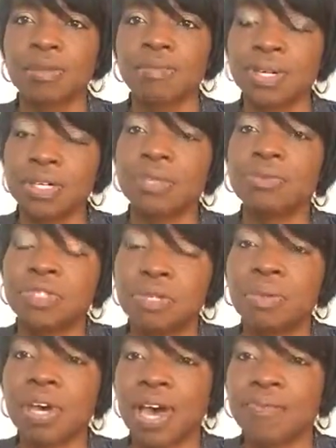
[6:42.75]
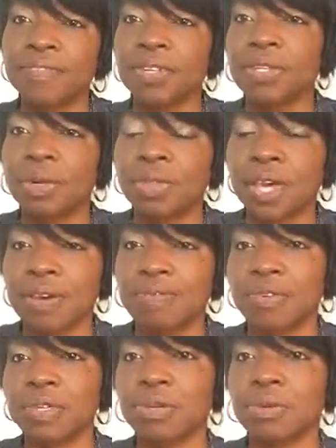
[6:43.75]
But you do have to know that
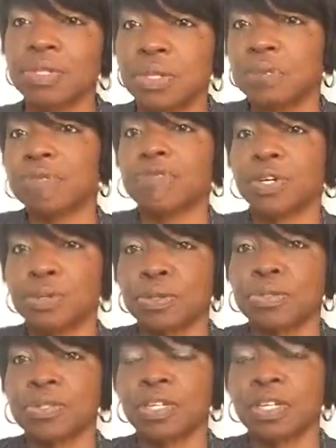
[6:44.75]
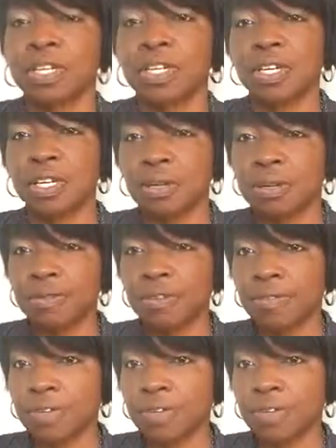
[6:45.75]
for yourself first in order